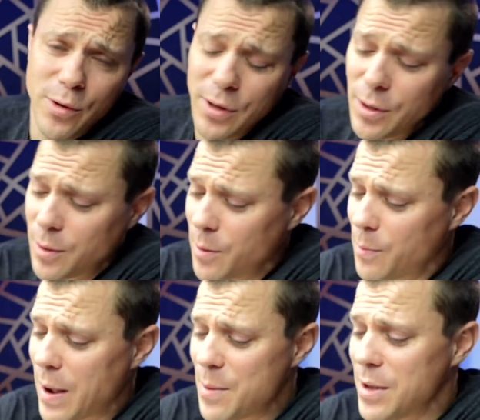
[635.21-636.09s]
to
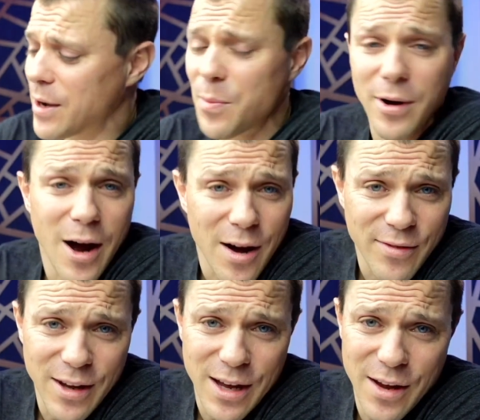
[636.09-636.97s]
buy me a cup of
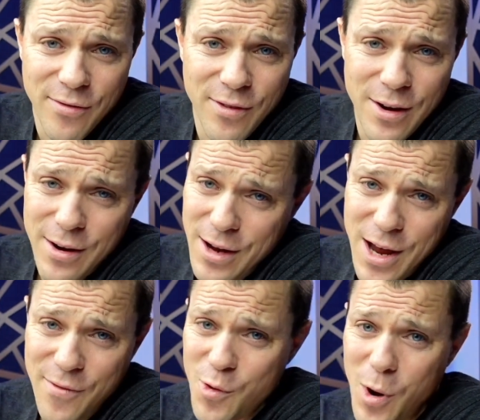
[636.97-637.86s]
coffee if
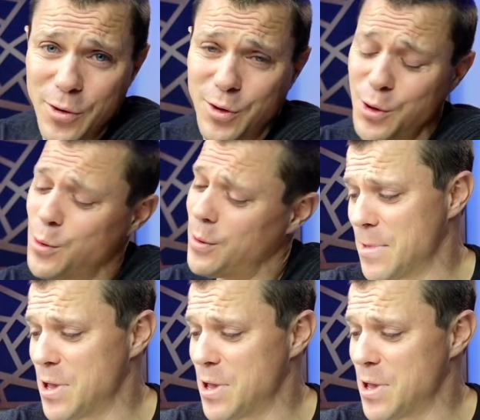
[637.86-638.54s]
if you want to.